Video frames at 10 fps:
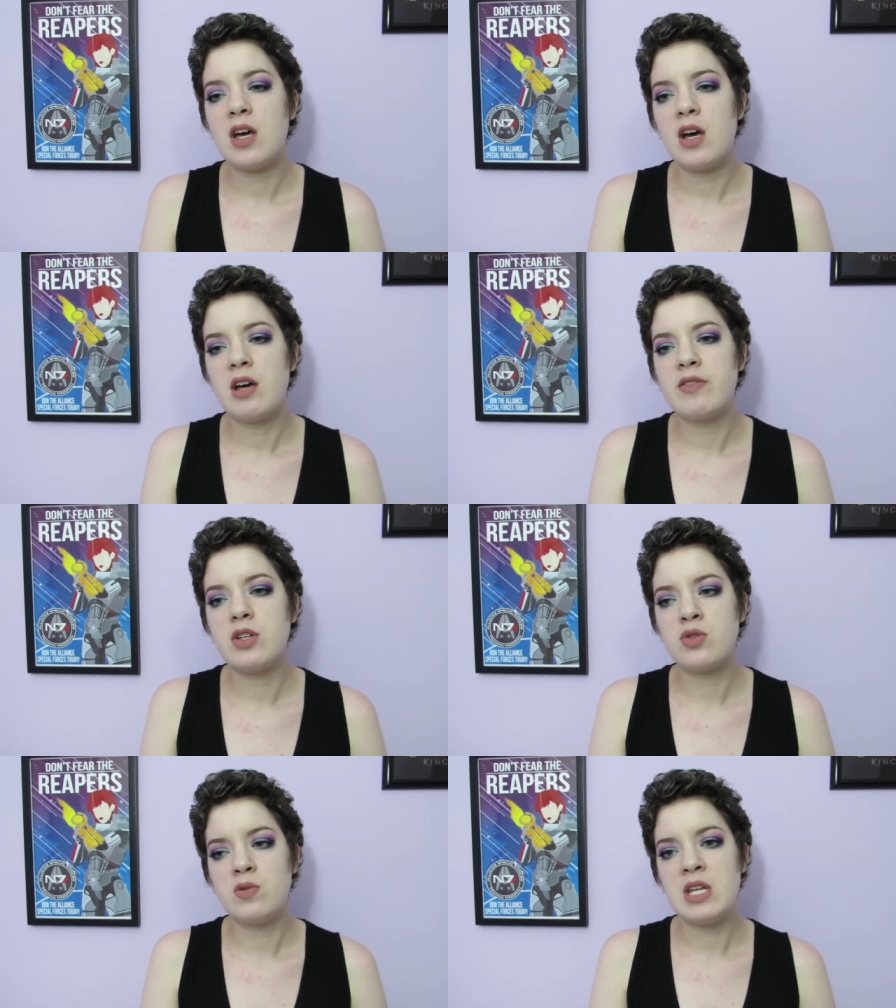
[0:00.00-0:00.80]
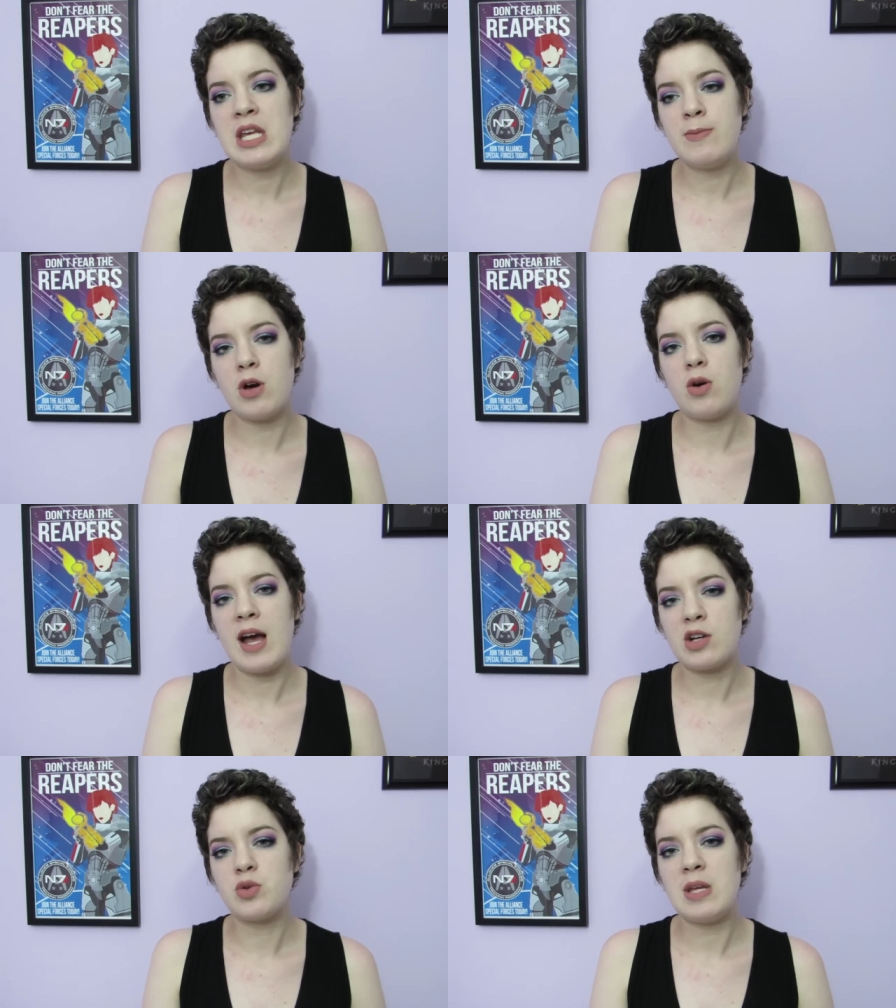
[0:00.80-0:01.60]
of chemo,
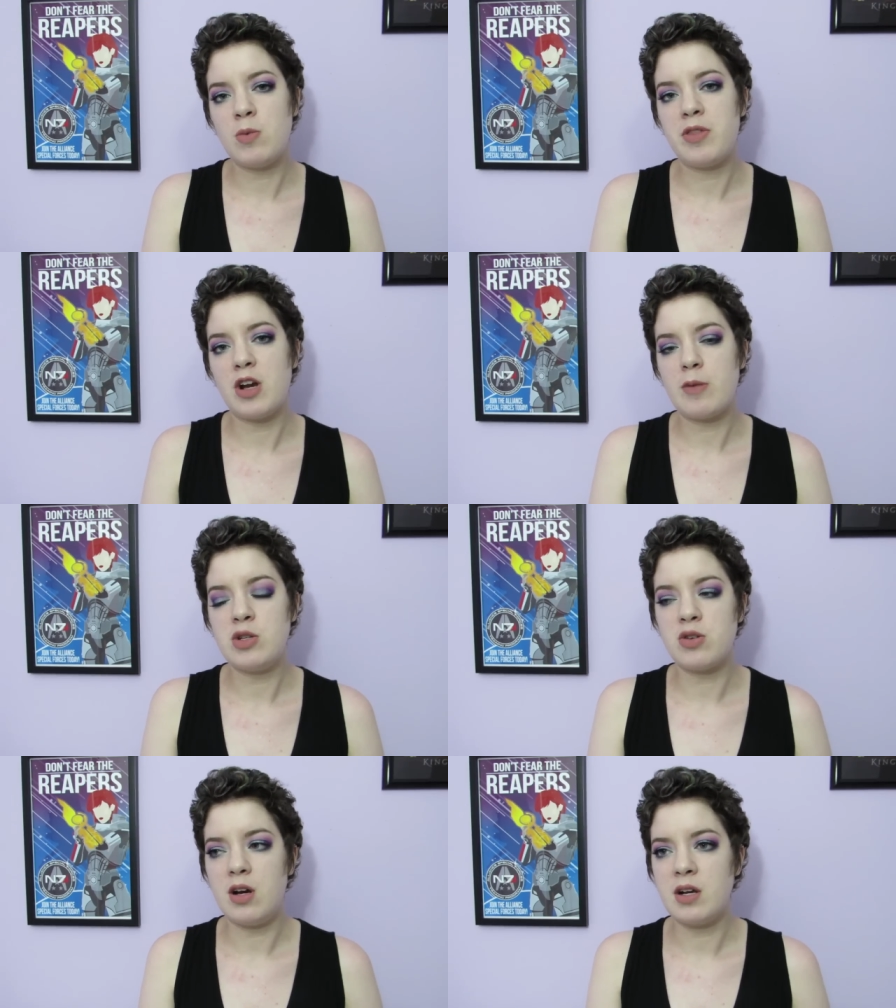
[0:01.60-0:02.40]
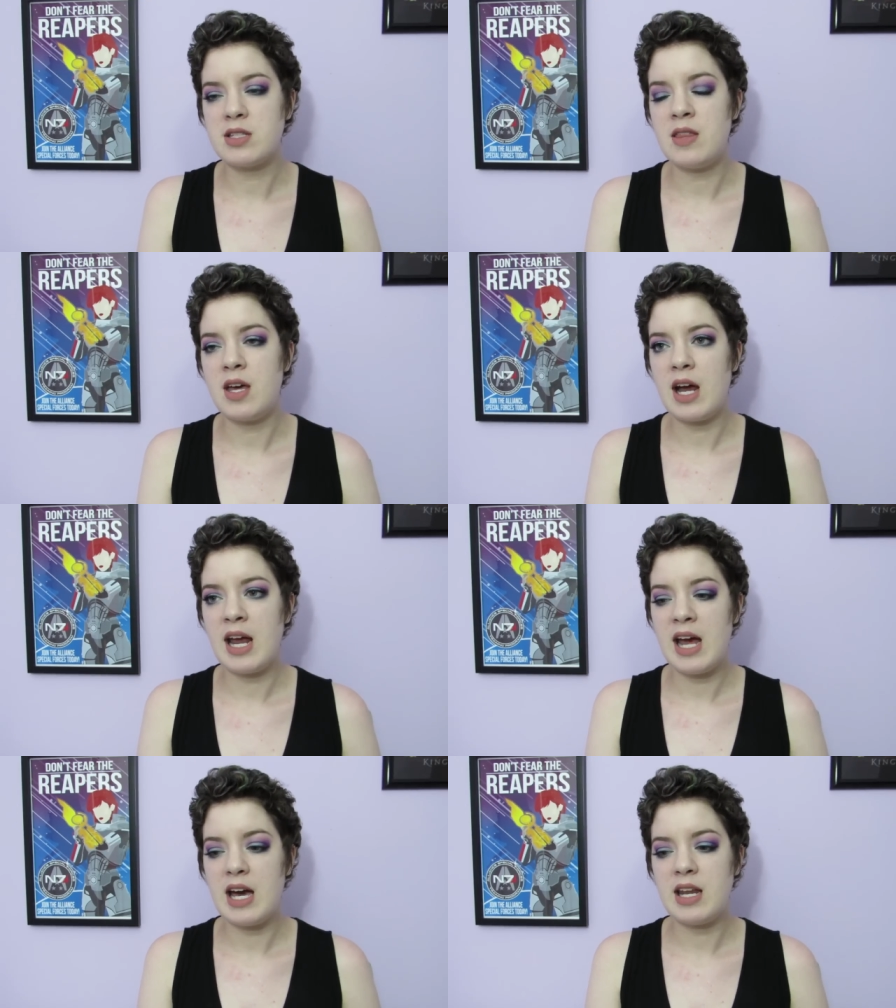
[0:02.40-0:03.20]
actual chemotherapy drugs, and then I
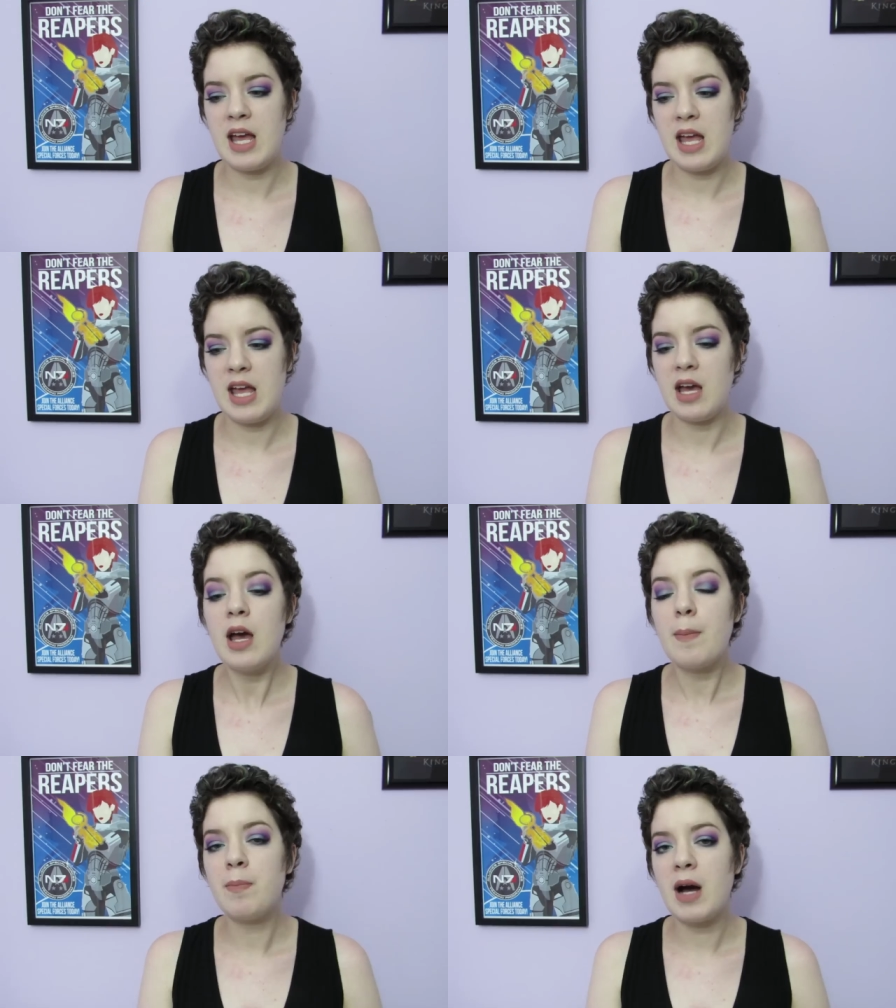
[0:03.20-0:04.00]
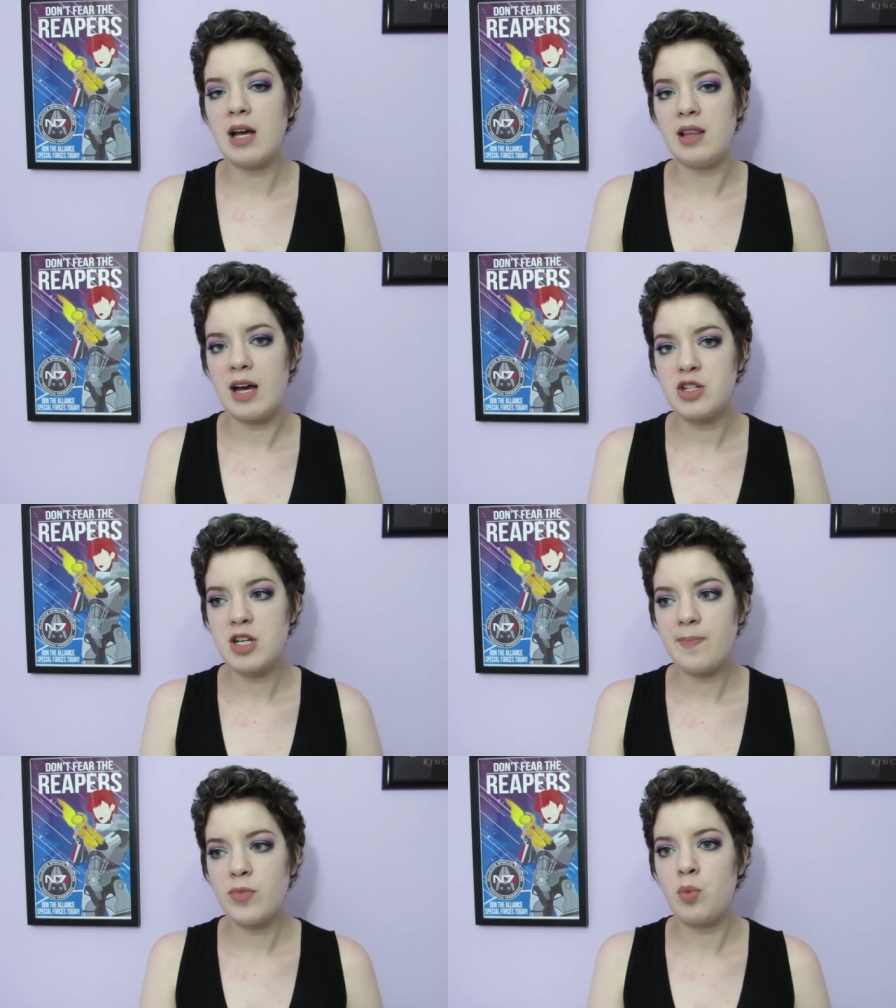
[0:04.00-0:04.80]
had a
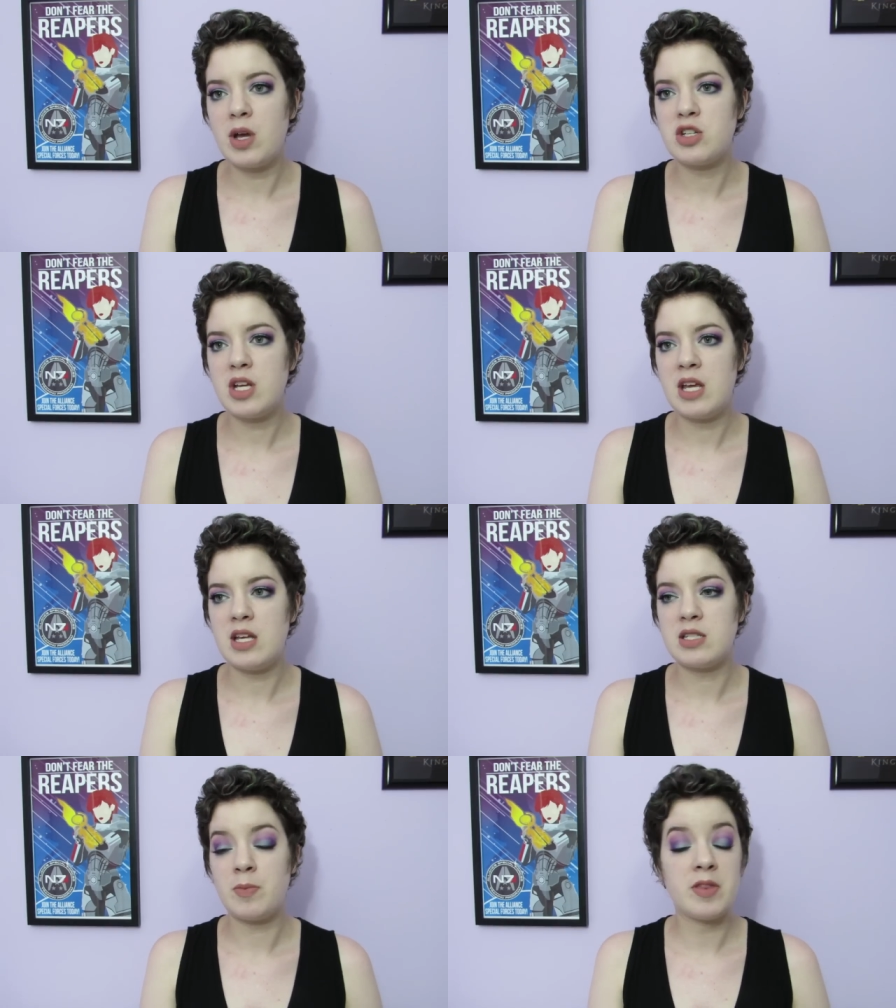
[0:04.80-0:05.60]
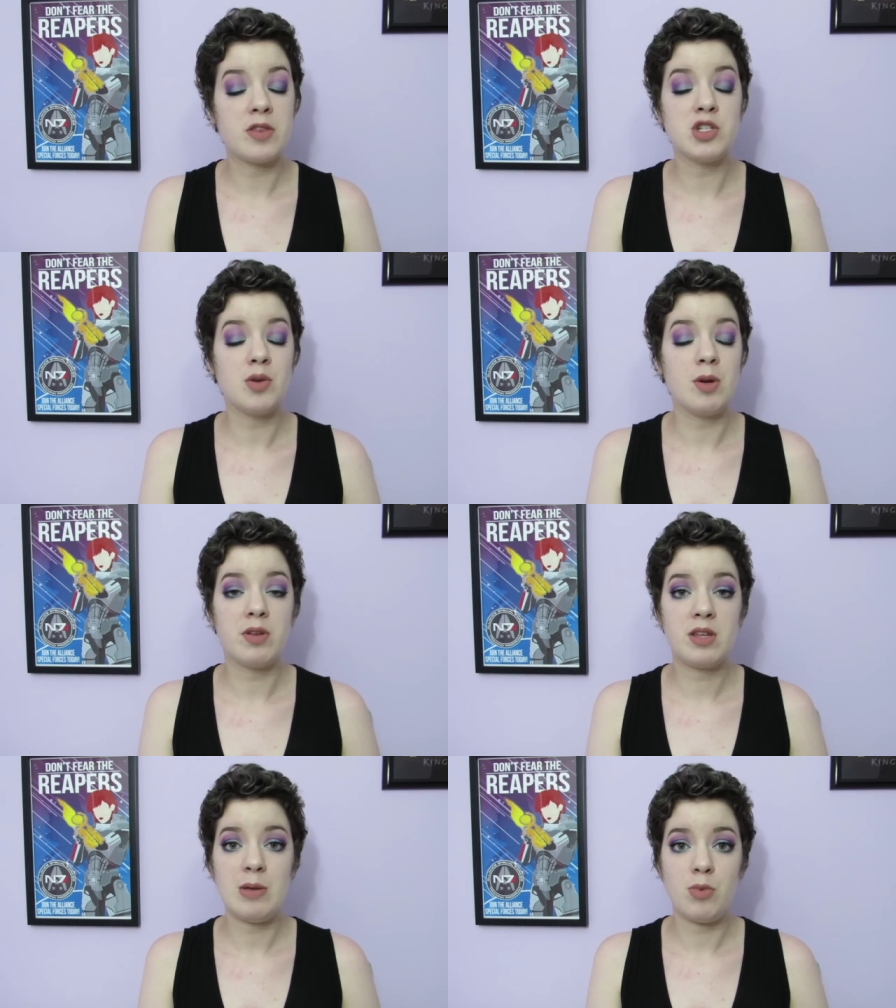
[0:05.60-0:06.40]
biologic, which is something that they're doing
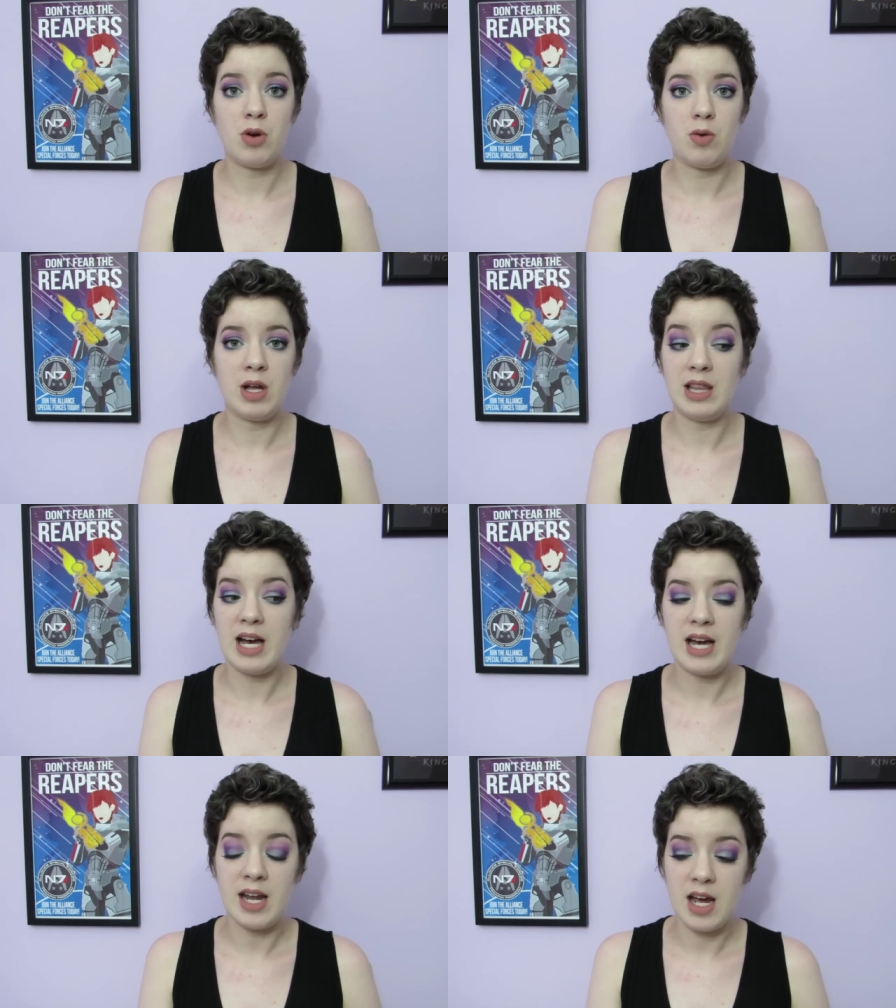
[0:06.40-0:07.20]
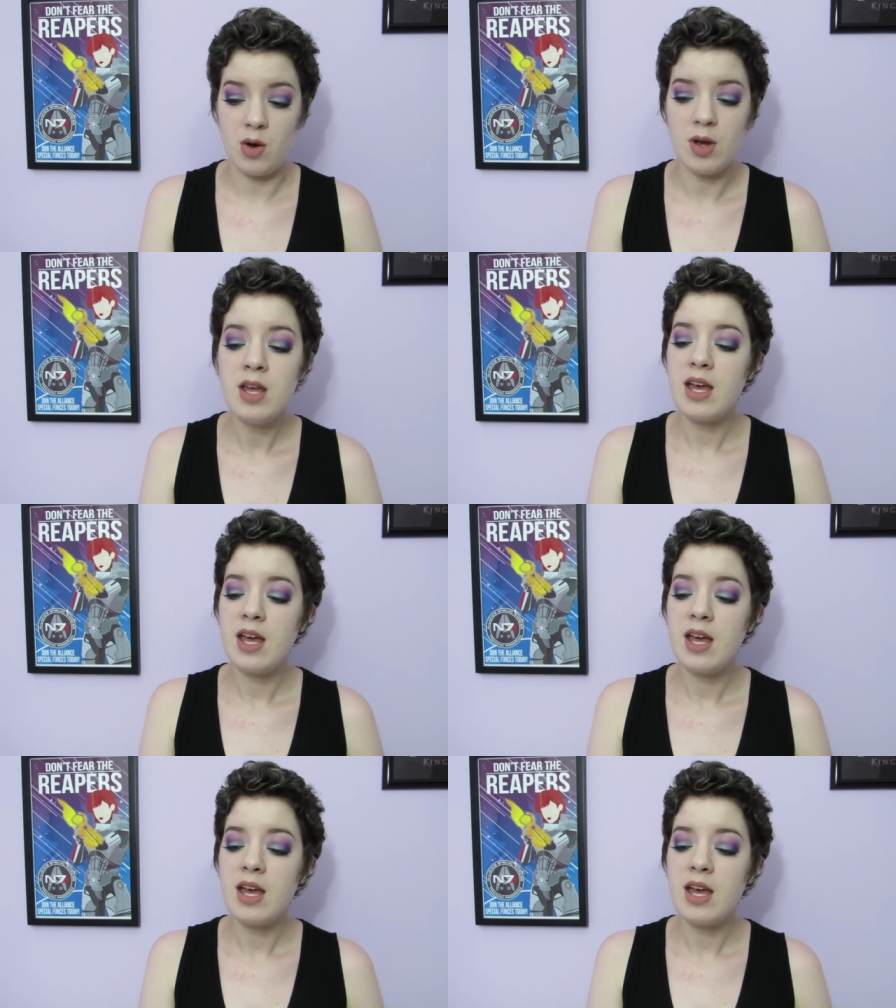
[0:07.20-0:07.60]
with chemo a lot now,